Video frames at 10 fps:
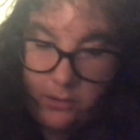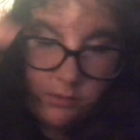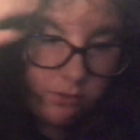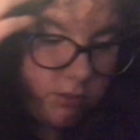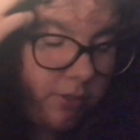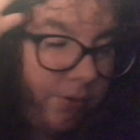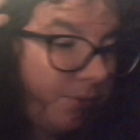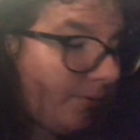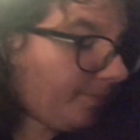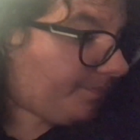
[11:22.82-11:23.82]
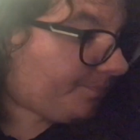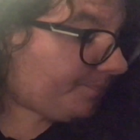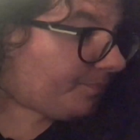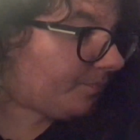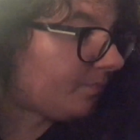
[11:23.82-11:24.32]
So
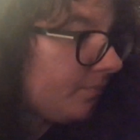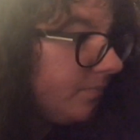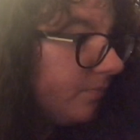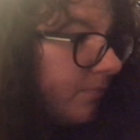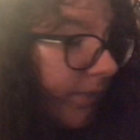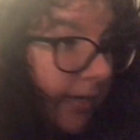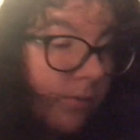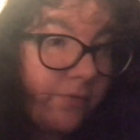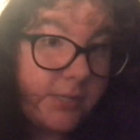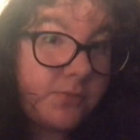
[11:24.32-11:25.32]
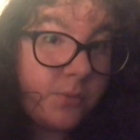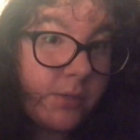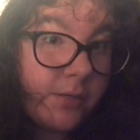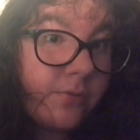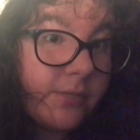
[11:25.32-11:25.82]
now we're fast
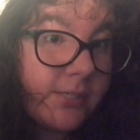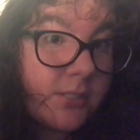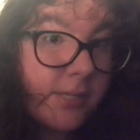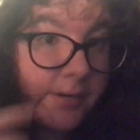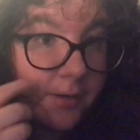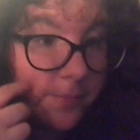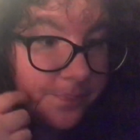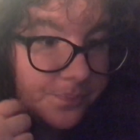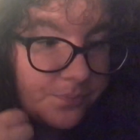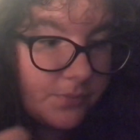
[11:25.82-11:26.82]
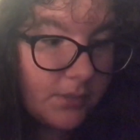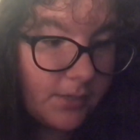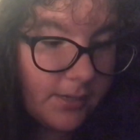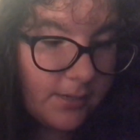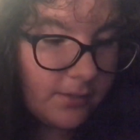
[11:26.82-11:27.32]
forwarding 3 years later,
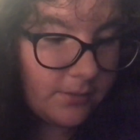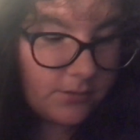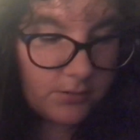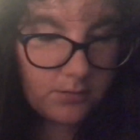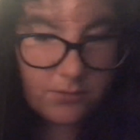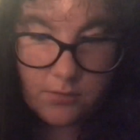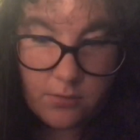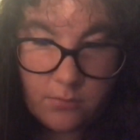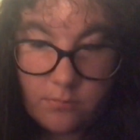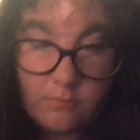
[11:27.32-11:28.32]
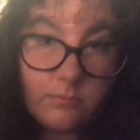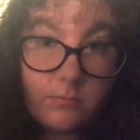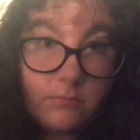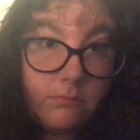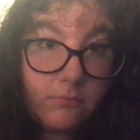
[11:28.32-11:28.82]
and
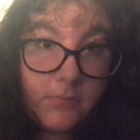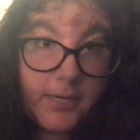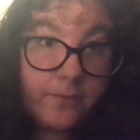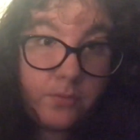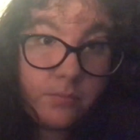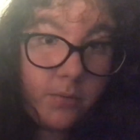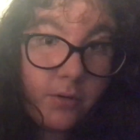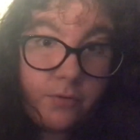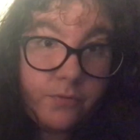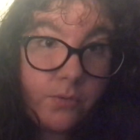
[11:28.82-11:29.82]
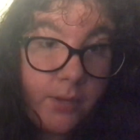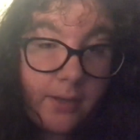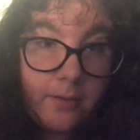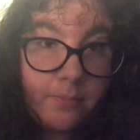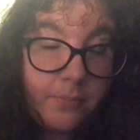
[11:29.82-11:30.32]
I have a wonderful
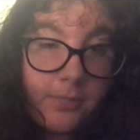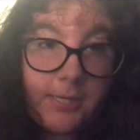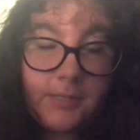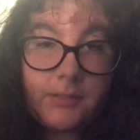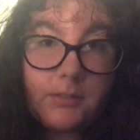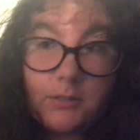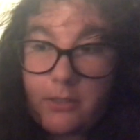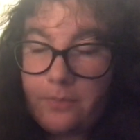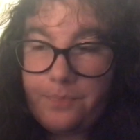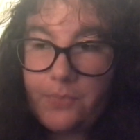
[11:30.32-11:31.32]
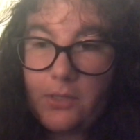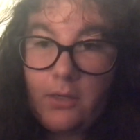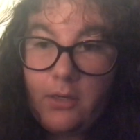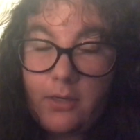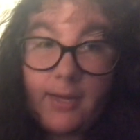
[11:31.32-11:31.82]
place, and
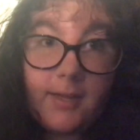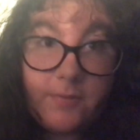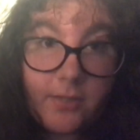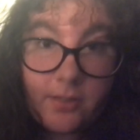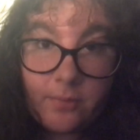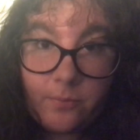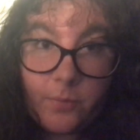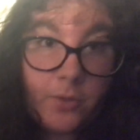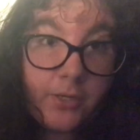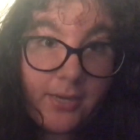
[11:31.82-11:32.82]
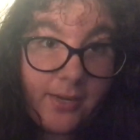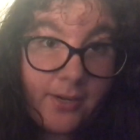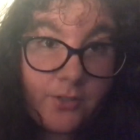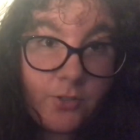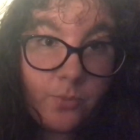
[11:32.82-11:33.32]
I have him, we're
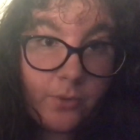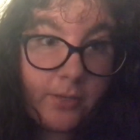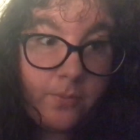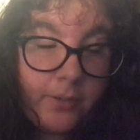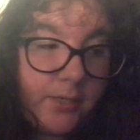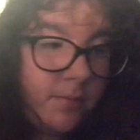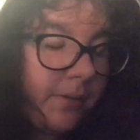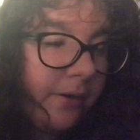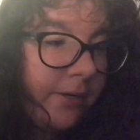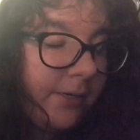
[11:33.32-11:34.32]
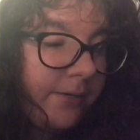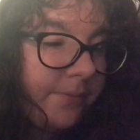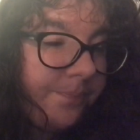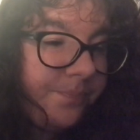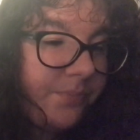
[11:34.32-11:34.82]
engaged, we're getting married,
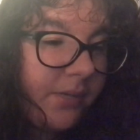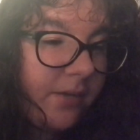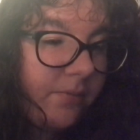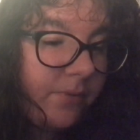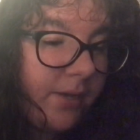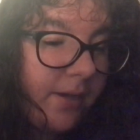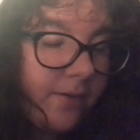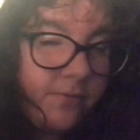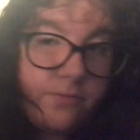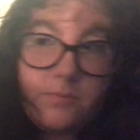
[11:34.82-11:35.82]
and we have